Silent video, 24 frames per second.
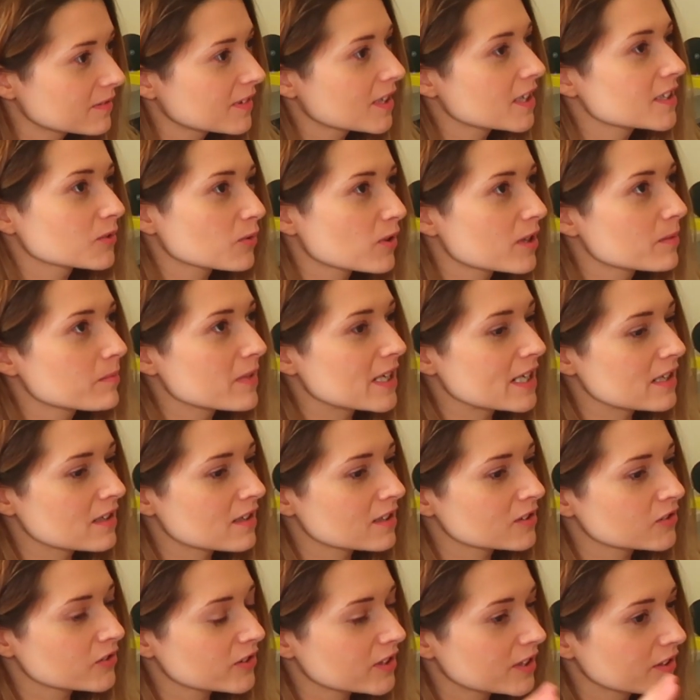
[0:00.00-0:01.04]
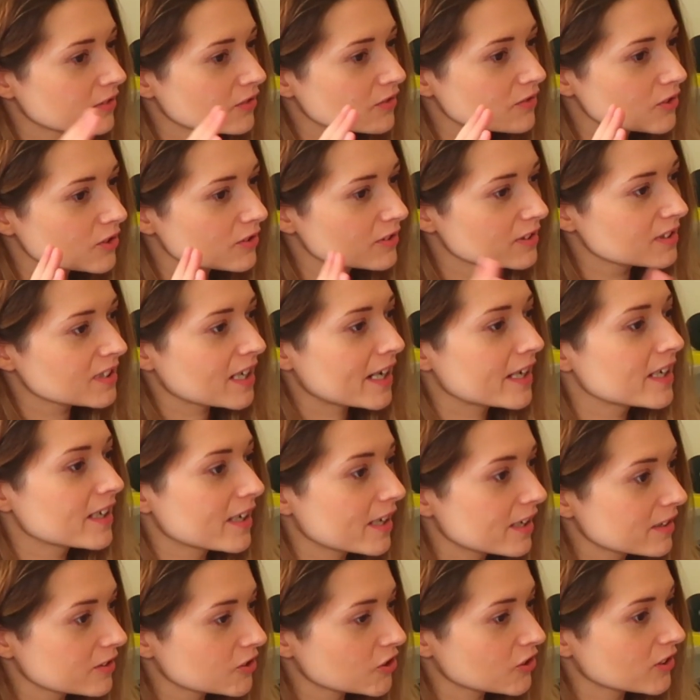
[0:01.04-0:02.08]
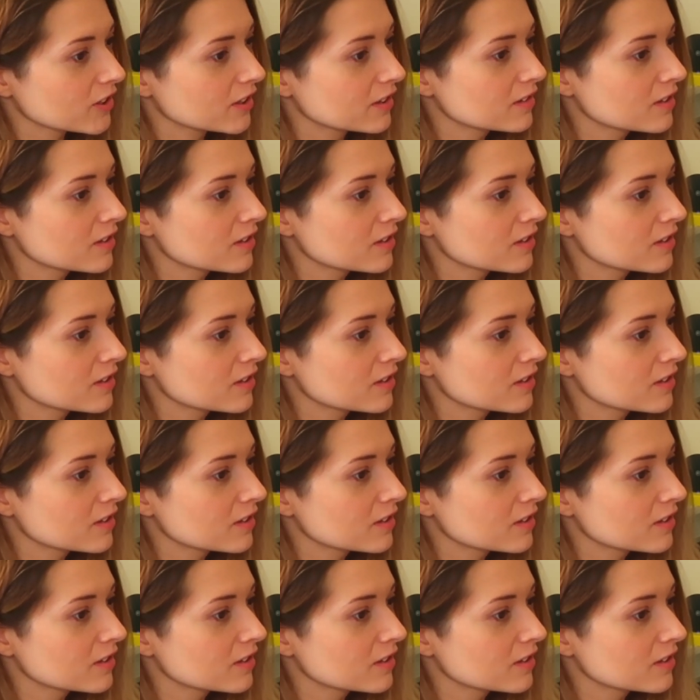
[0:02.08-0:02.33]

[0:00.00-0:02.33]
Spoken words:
what I mean. I try and just take action